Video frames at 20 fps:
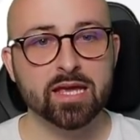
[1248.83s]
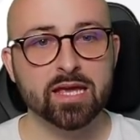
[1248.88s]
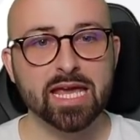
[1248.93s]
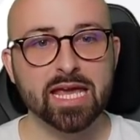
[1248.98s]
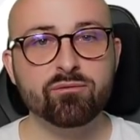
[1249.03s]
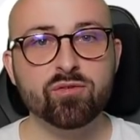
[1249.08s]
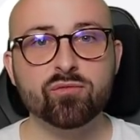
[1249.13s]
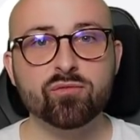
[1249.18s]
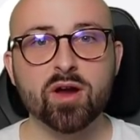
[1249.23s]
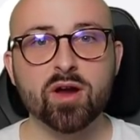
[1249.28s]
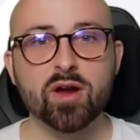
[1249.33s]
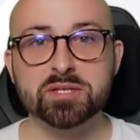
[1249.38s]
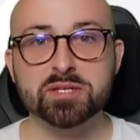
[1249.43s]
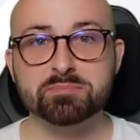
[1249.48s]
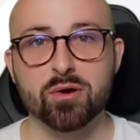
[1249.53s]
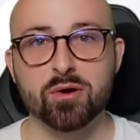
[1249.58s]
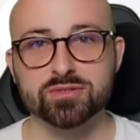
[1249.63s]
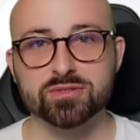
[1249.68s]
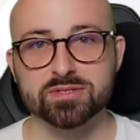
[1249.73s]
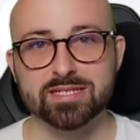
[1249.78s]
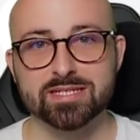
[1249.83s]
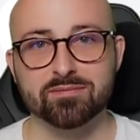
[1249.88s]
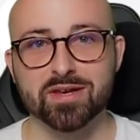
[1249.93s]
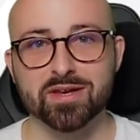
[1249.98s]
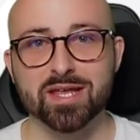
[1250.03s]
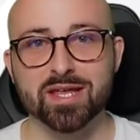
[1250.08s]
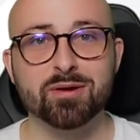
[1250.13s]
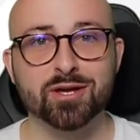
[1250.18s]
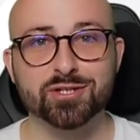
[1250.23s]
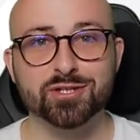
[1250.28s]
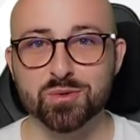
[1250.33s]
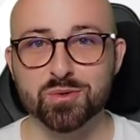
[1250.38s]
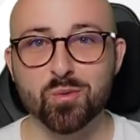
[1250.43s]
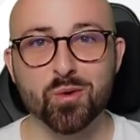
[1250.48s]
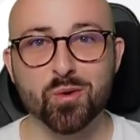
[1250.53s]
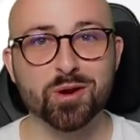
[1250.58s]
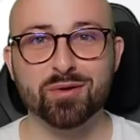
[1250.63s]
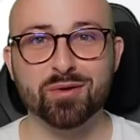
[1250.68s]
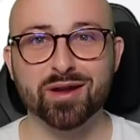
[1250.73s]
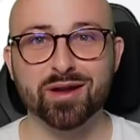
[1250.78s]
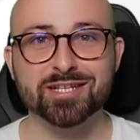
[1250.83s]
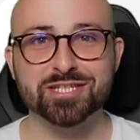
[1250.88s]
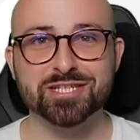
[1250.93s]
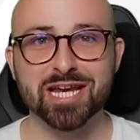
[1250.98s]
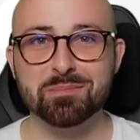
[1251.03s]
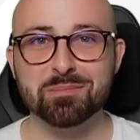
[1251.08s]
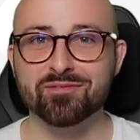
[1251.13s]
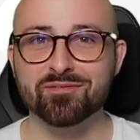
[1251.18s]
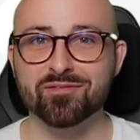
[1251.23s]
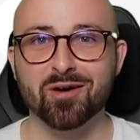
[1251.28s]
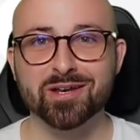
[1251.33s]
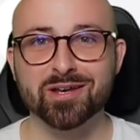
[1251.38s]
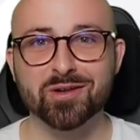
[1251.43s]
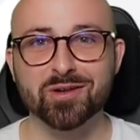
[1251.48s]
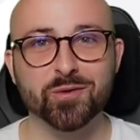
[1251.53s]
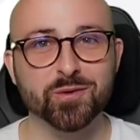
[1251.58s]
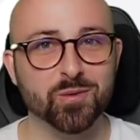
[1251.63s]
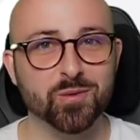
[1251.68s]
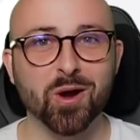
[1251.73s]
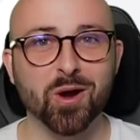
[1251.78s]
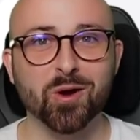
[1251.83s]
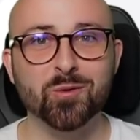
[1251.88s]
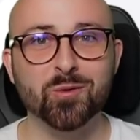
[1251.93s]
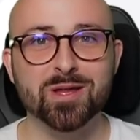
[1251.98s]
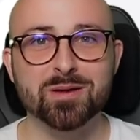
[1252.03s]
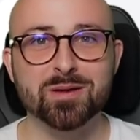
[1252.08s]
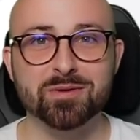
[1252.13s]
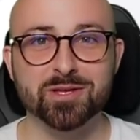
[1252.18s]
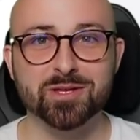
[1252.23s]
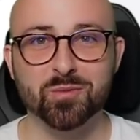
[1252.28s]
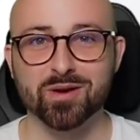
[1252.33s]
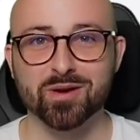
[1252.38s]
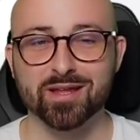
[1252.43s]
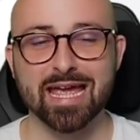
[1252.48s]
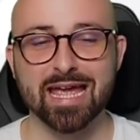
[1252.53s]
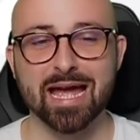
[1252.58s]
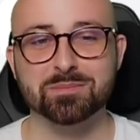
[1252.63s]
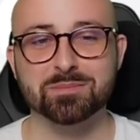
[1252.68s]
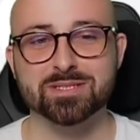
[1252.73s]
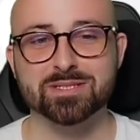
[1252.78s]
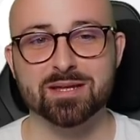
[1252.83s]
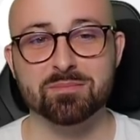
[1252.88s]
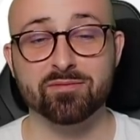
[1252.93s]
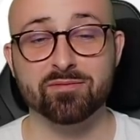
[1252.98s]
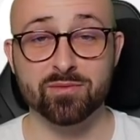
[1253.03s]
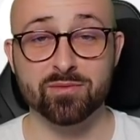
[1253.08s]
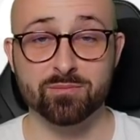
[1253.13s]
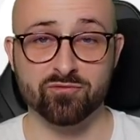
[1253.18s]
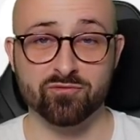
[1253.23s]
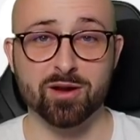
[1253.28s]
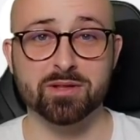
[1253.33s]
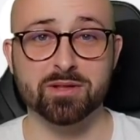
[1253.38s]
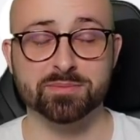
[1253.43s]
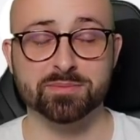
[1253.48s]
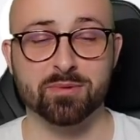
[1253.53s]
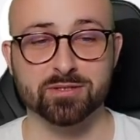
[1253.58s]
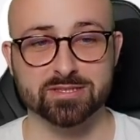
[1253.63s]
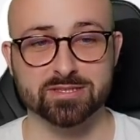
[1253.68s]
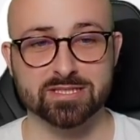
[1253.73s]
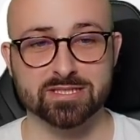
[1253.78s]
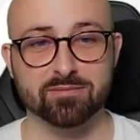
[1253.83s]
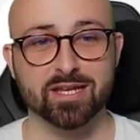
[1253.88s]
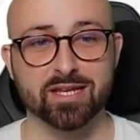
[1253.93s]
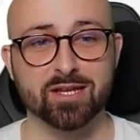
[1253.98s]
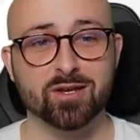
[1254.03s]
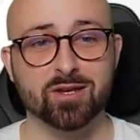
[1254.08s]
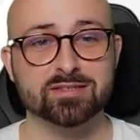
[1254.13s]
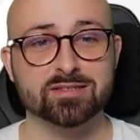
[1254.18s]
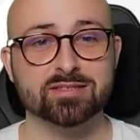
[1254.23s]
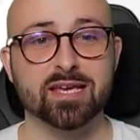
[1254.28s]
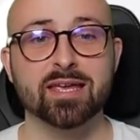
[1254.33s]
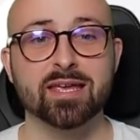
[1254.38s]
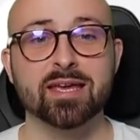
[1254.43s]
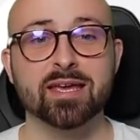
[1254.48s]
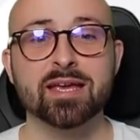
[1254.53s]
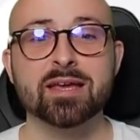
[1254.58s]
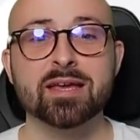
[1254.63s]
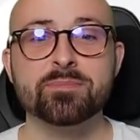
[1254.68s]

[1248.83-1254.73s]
If you frame this positively because you want to bring in Jamie Vardy or you own him and you want to captain him, if you frame this positively, you could say,